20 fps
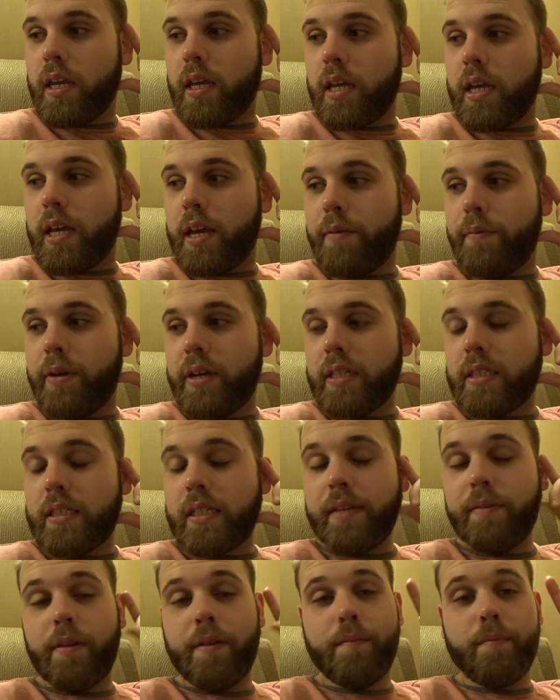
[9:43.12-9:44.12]
It was
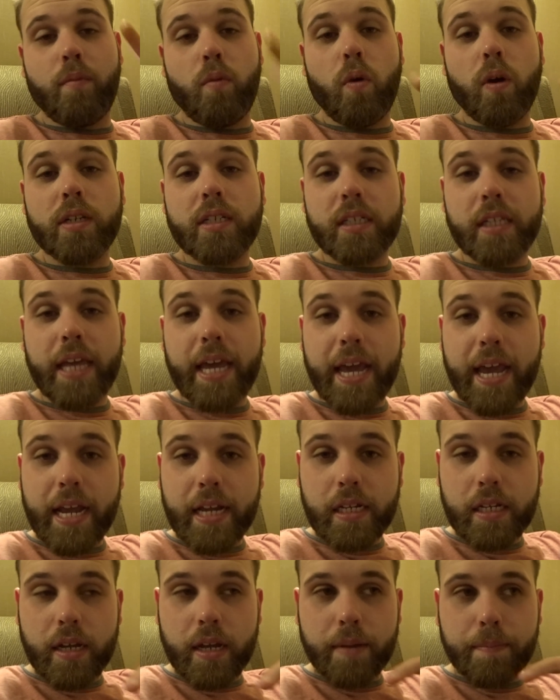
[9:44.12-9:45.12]
even more
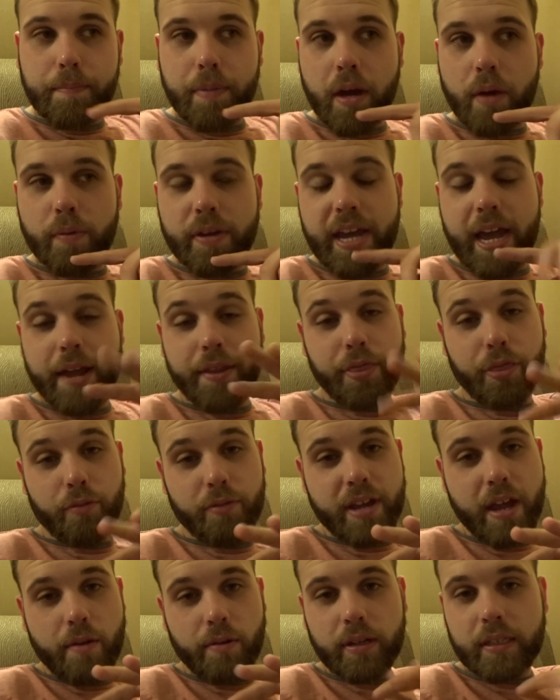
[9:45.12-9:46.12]
delayed, but we had
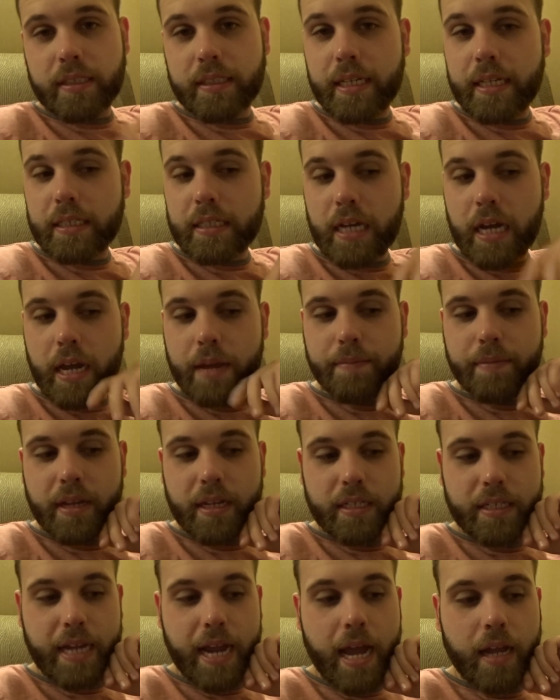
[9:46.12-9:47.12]
3 hours sit time
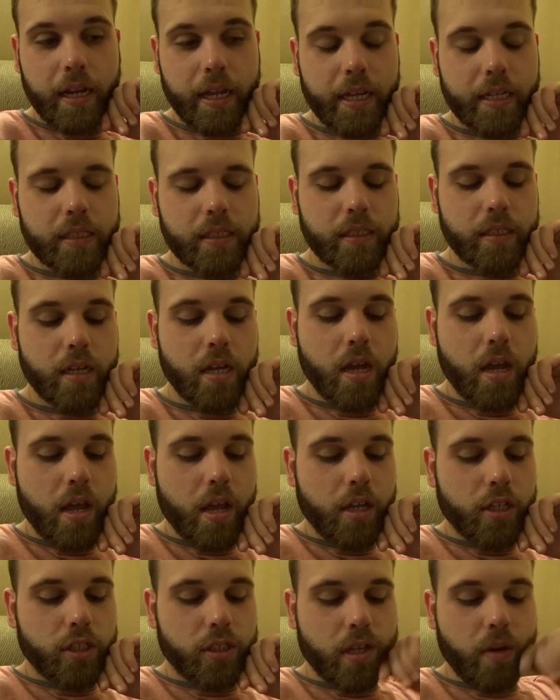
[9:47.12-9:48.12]
in Dallas,
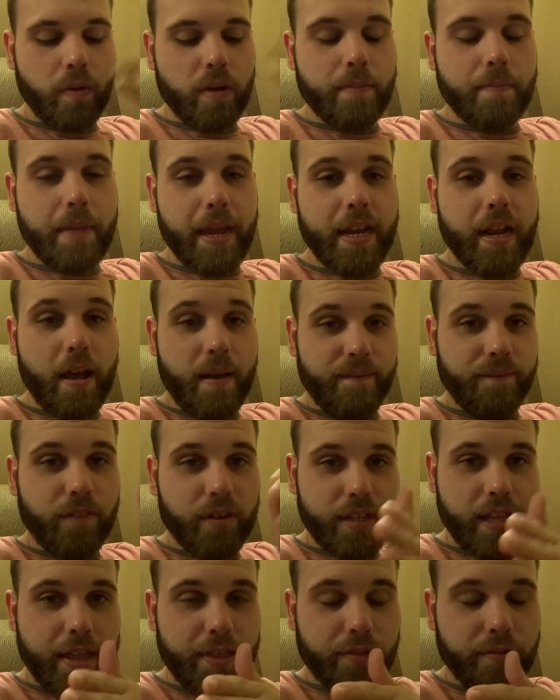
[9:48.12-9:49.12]
so we made up
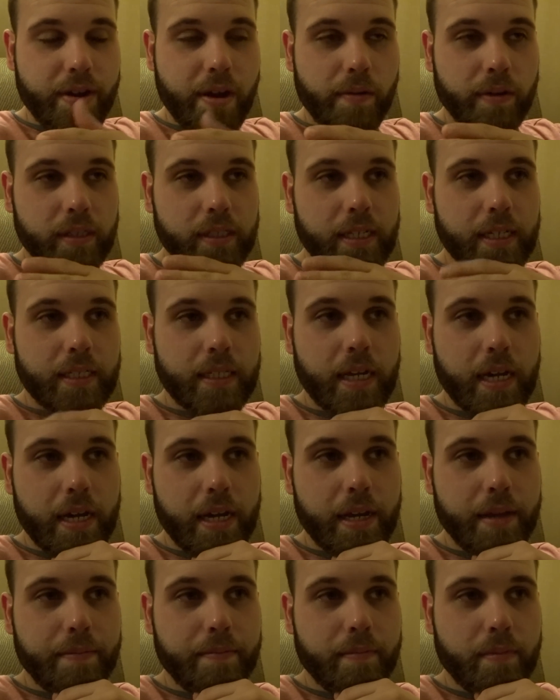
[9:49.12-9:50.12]
for that 3 hour sit
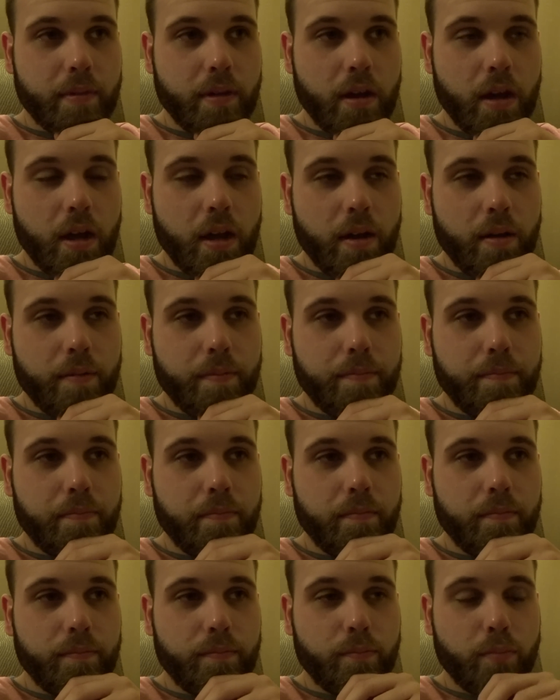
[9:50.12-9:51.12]
time.
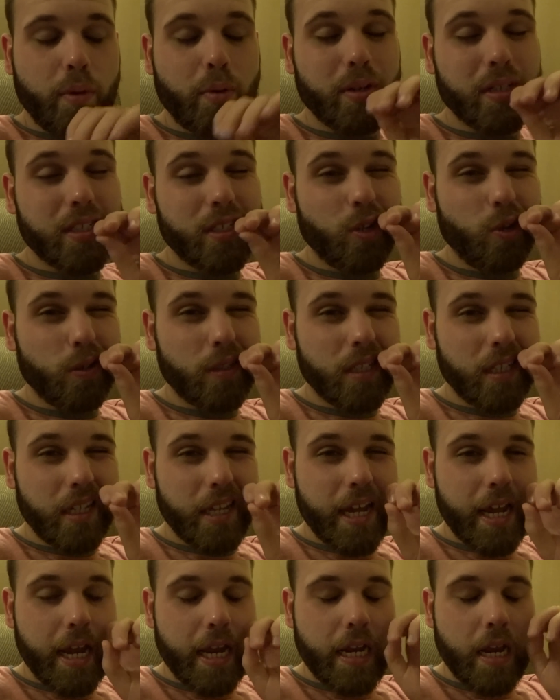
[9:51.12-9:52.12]
We were still
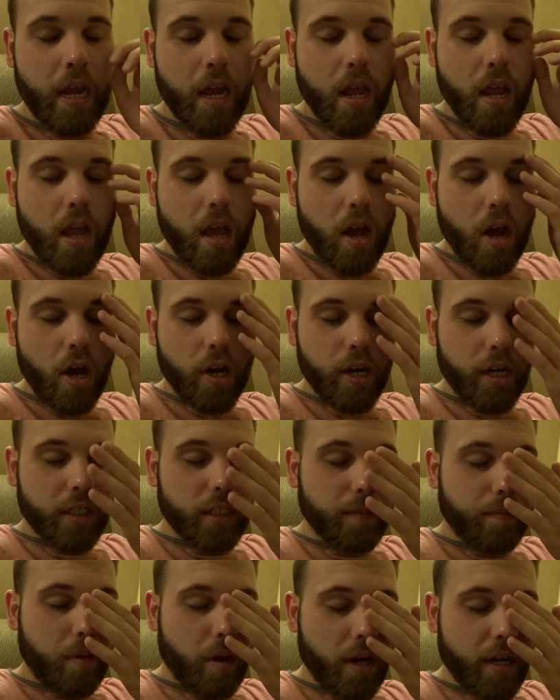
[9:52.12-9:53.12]
delayed on our
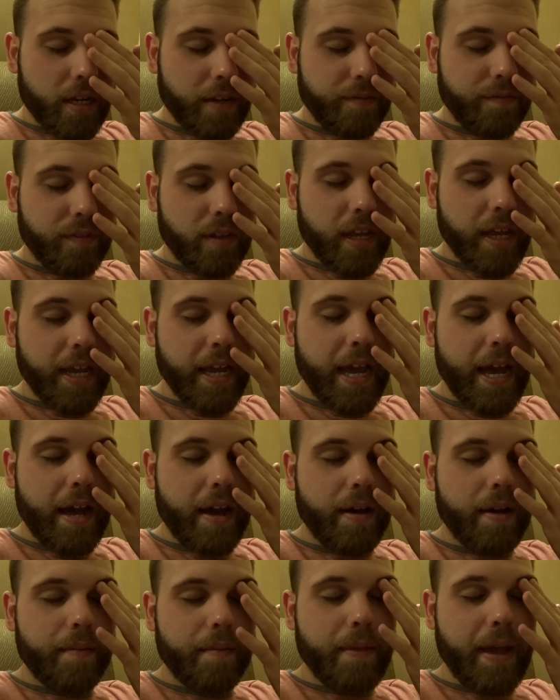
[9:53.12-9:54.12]
departing flight
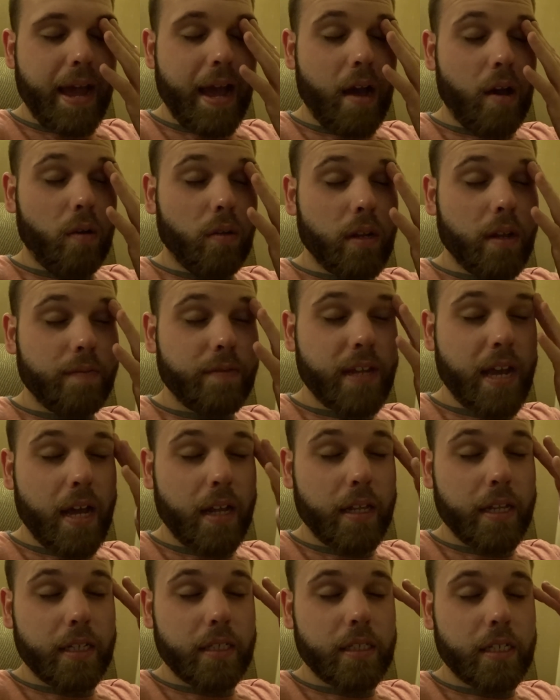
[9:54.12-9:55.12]
out of
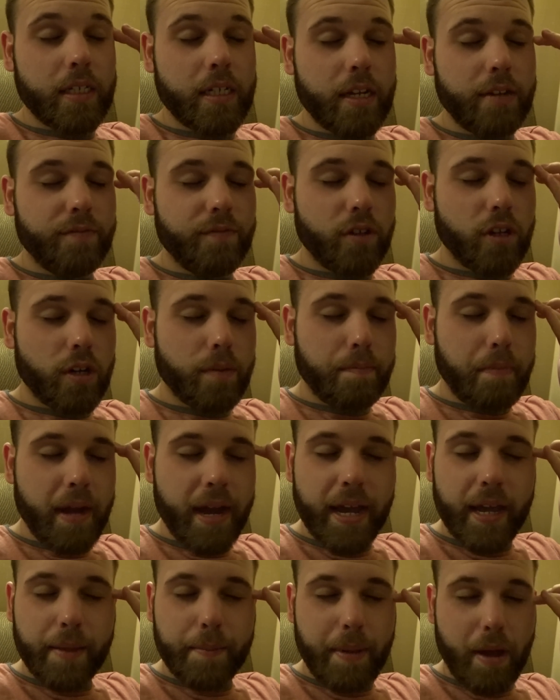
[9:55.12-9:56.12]
Dallas to Denver
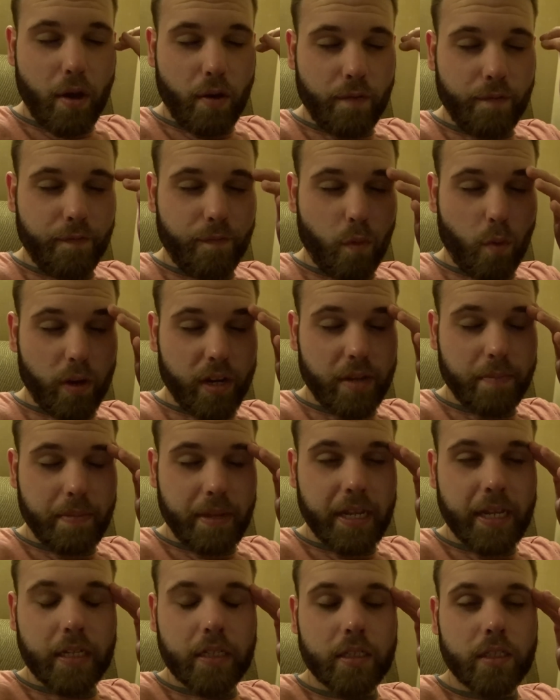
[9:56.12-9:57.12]
by about 40
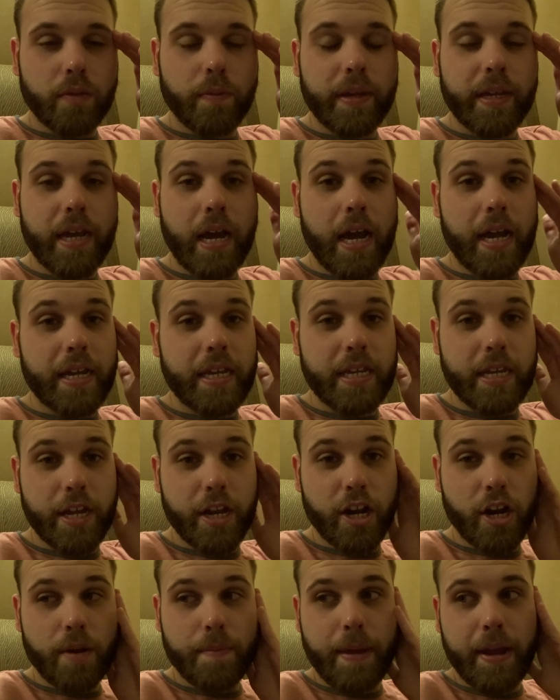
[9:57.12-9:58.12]
minutes. So we got
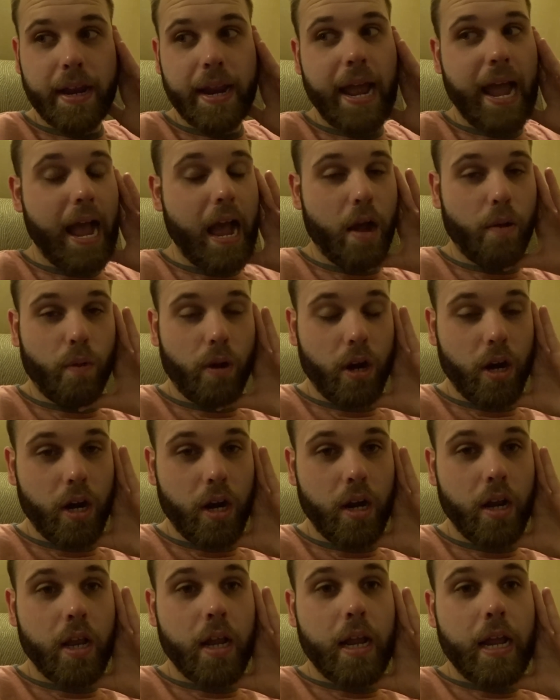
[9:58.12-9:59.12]
here about an
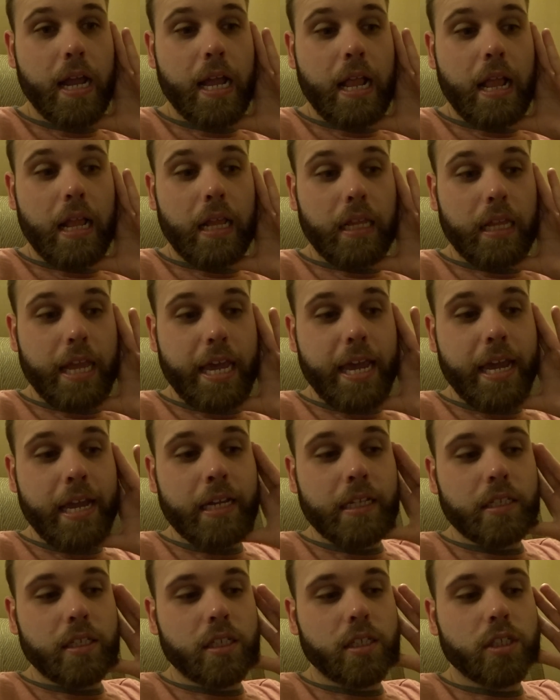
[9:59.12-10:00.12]
hour
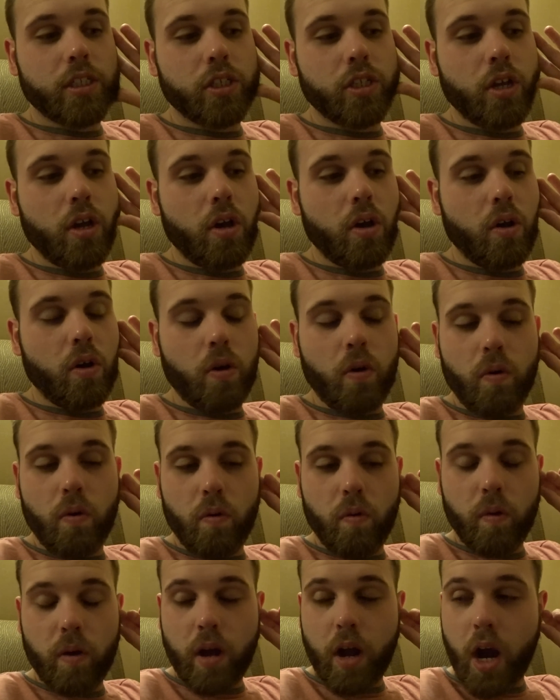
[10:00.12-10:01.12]
late.
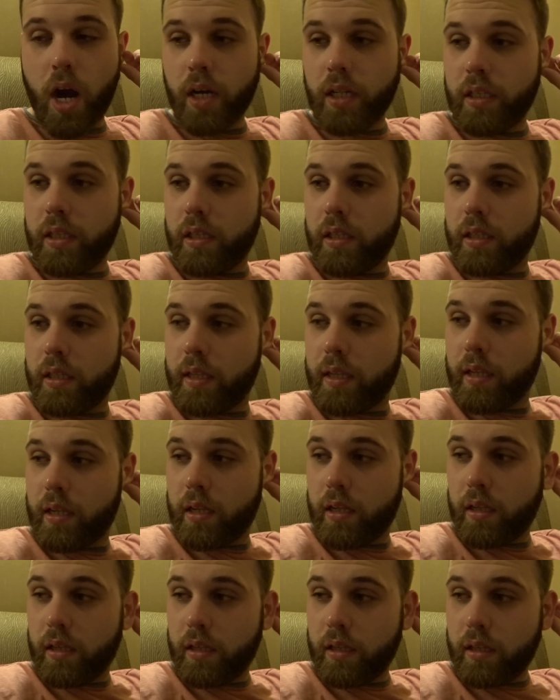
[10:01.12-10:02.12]
So our
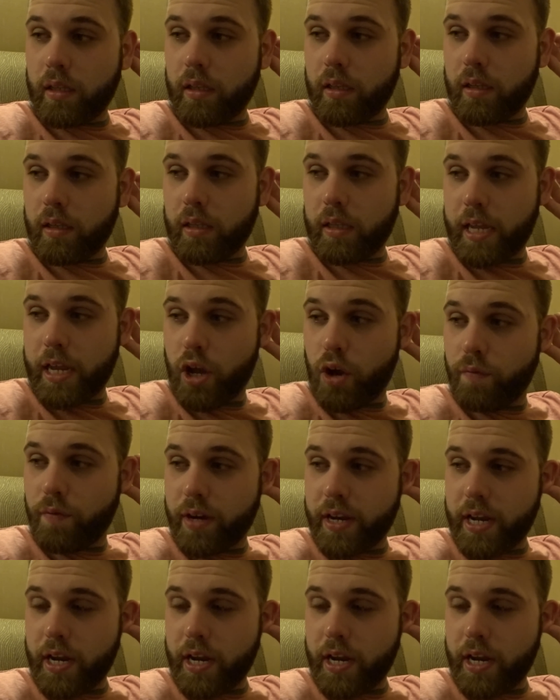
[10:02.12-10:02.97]
layover